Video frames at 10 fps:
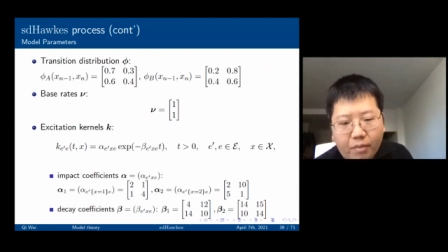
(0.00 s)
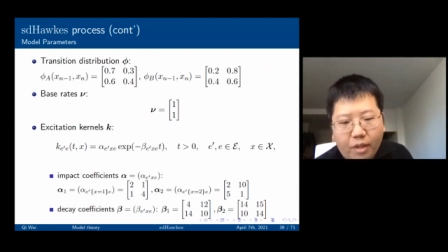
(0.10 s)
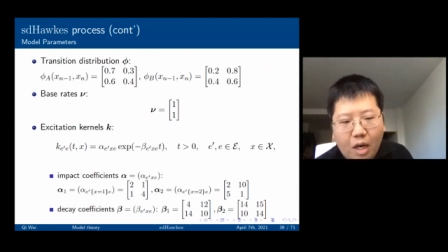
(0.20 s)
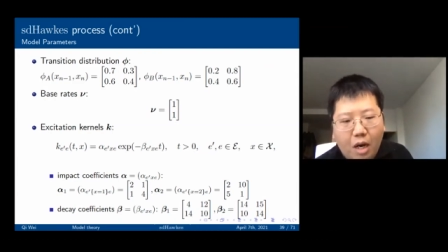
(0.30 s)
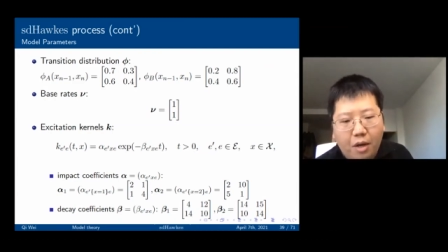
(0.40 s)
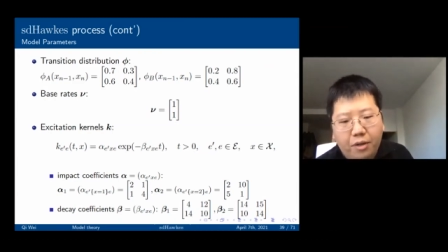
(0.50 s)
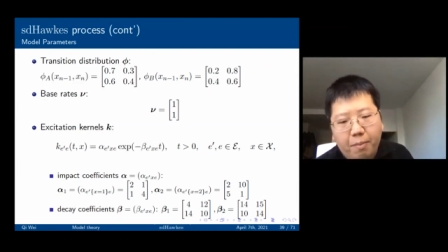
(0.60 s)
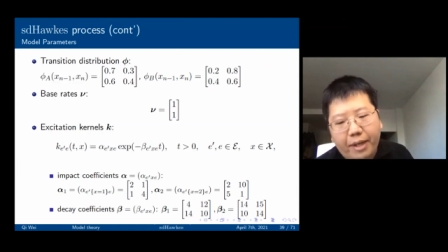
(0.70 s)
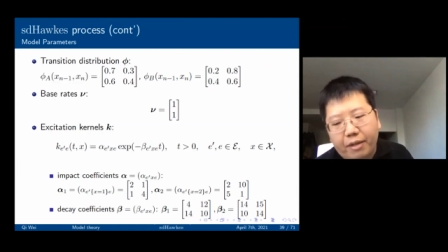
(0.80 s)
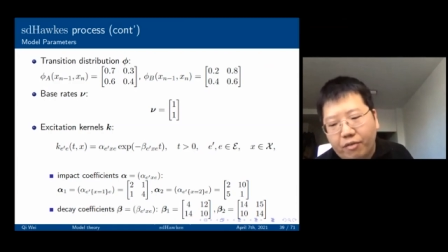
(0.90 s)
The main
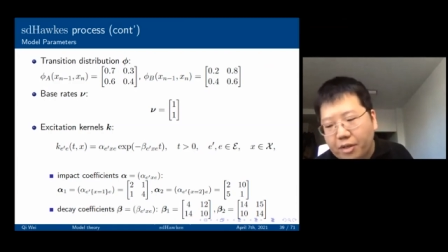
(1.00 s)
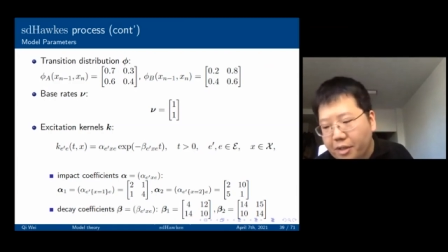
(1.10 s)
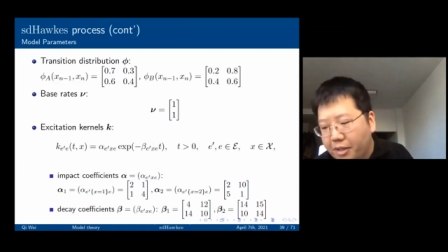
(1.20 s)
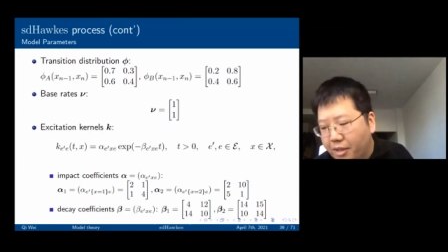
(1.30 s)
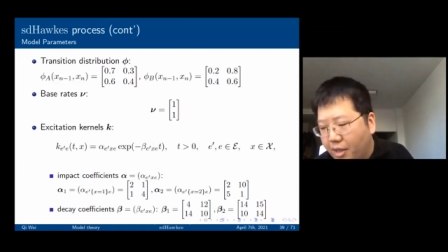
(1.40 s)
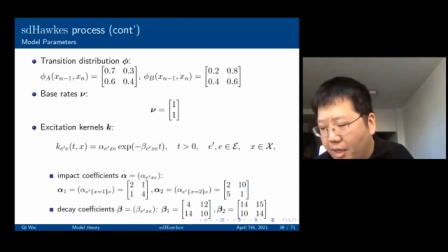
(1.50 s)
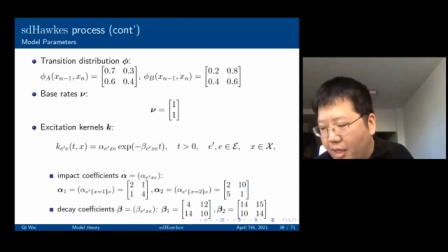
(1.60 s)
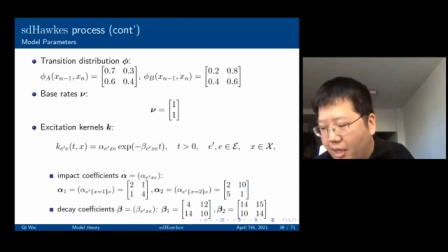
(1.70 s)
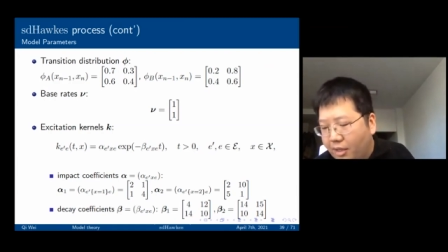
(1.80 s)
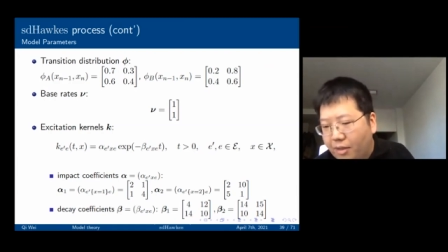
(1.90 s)
difference is
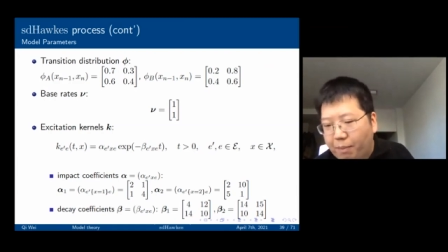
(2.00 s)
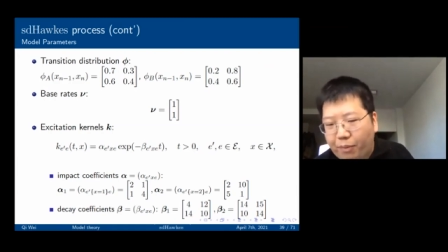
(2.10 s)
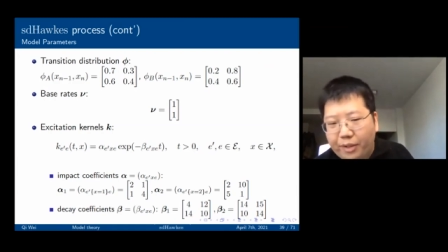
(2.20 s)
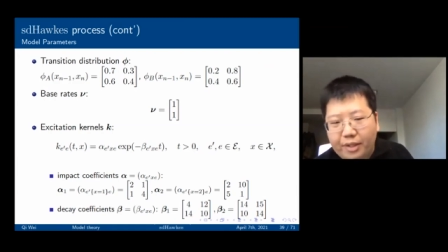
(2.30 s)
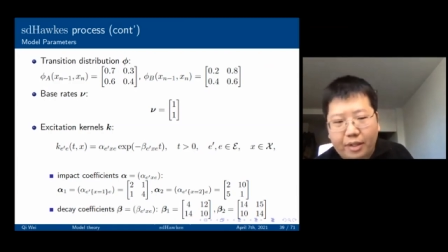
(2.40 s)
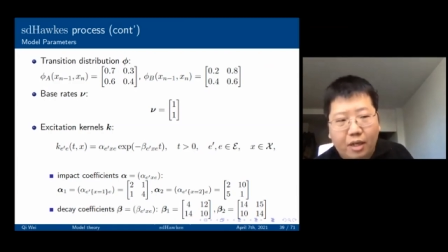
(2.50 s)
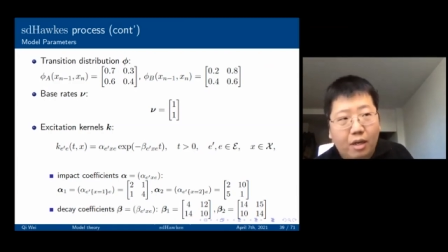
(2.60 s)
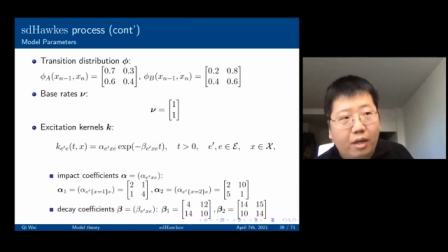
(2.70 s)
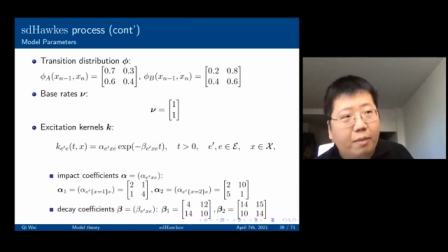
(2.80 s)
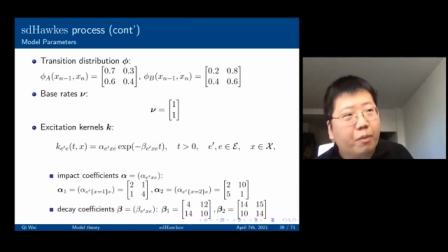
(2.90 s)

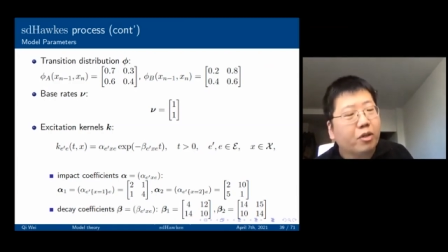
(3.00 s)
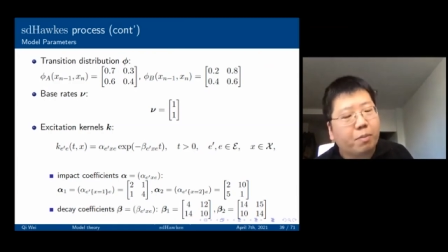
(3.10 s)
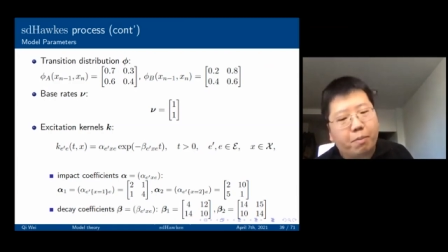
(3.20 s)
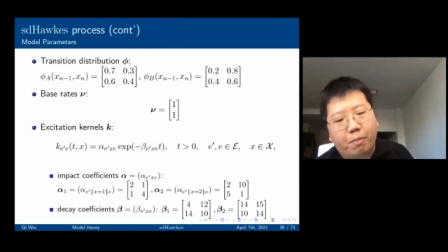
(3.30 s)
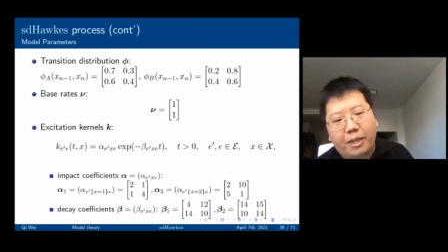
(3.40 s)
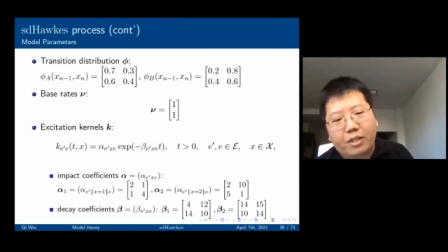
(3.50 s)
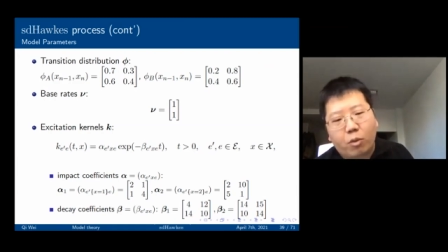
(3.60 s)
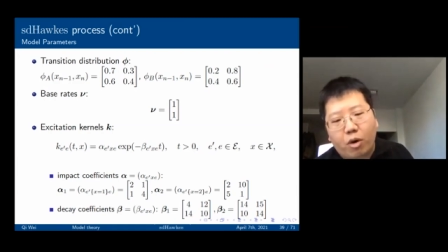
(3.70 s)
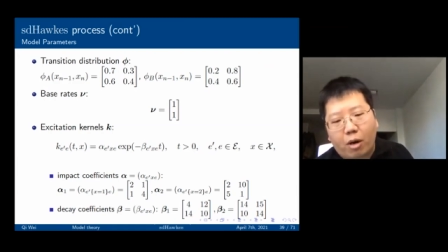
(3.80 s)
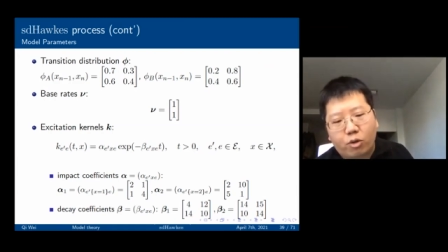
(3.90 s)
because basically we
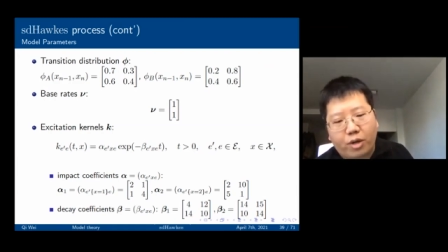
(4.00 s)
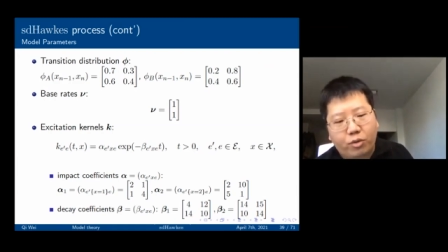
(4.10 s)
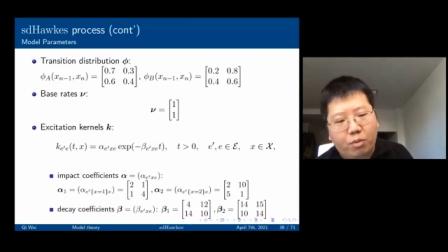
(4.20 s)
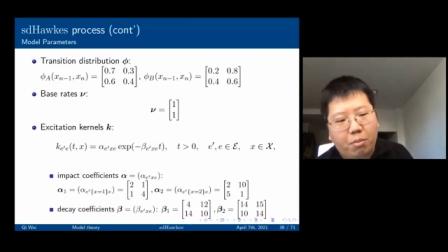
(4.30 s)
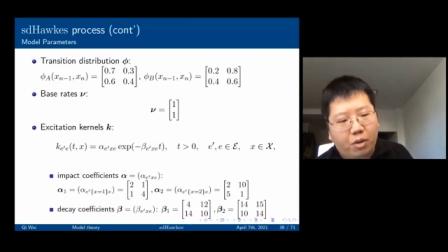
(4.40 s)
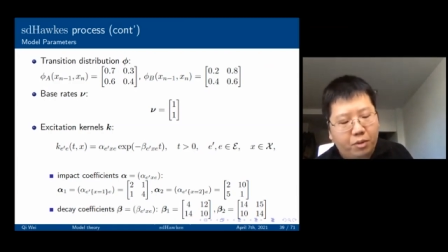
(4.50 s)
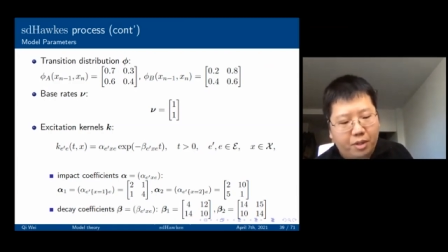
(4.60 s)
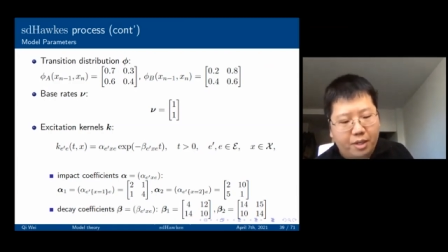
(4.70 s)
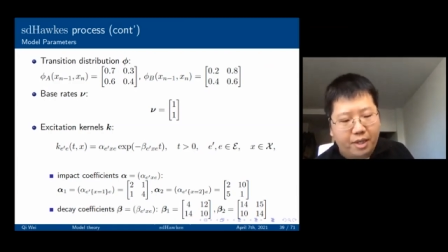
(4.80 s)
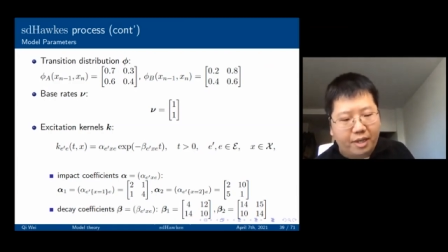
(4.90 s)
are trying to model
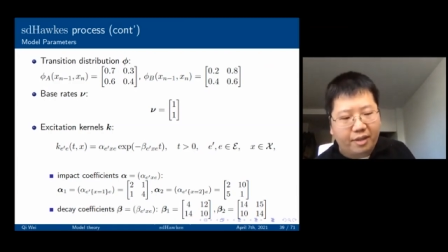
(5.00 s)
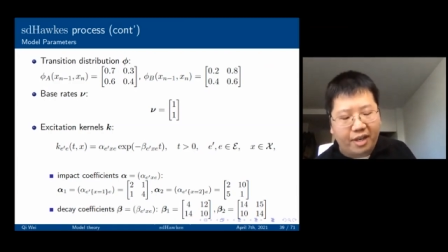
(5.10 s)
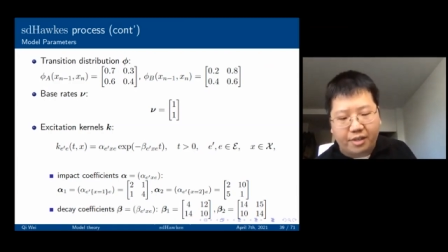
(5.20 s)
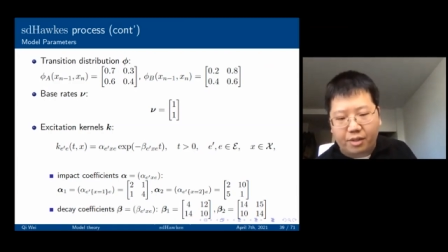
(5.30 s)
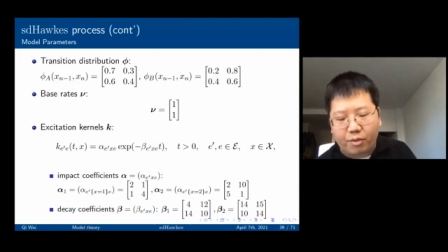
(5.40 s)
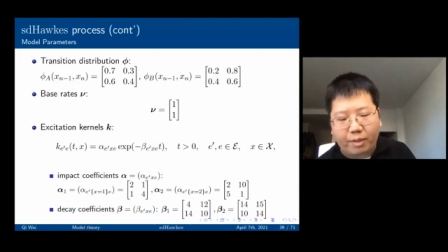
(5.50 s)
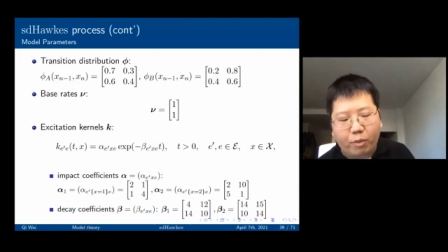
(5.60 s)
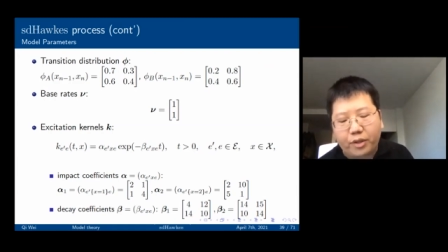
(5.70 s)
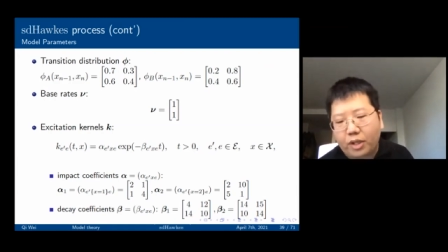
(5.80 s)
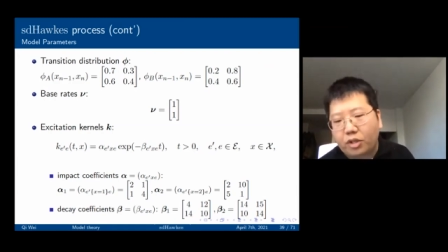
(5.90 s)
the intensity, right?
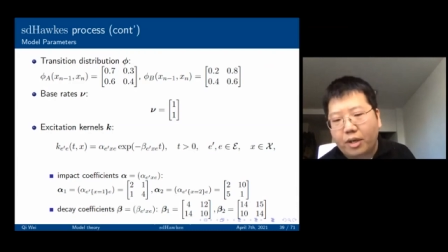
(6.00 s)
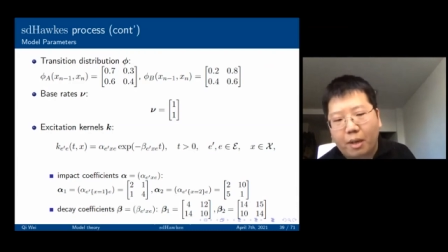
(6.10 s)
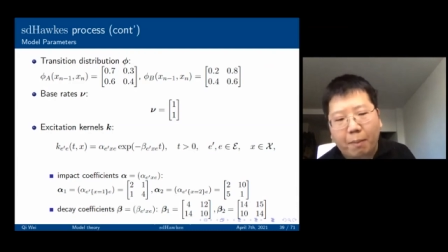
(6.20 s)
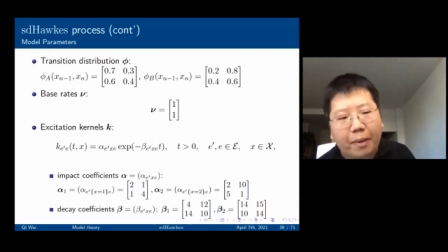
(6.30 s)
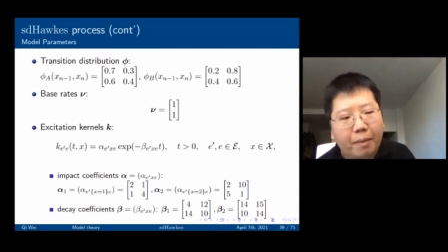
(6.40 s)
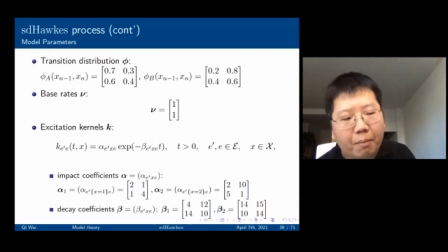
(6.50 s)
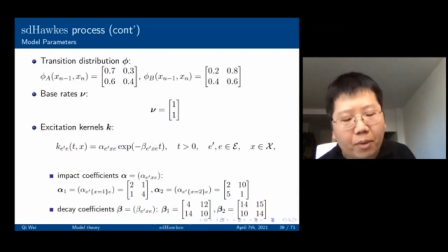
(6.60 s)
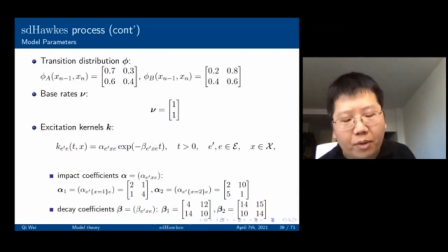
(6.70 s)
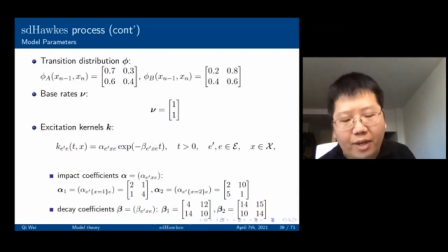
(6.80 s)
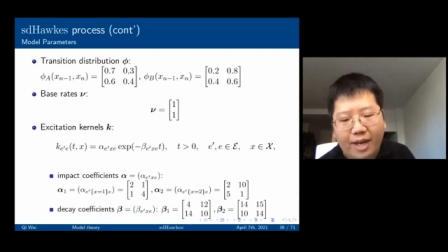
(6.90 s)
Prediction can be
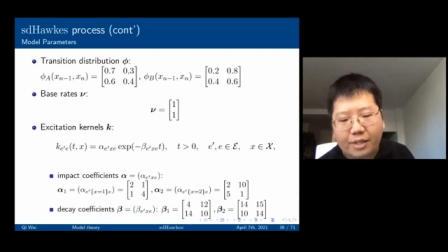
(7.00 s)
modeled as